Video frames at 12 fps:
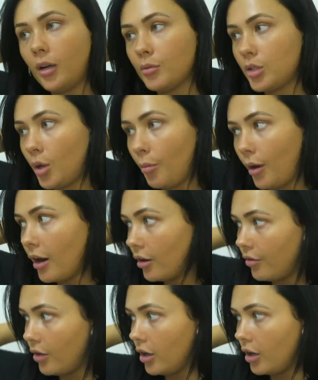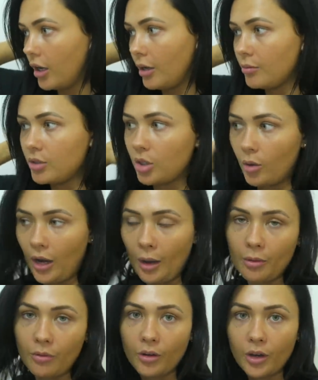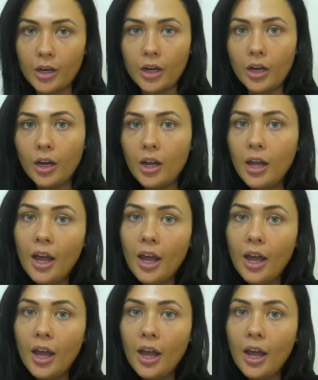I'm so proud of her and I'm so happy for her.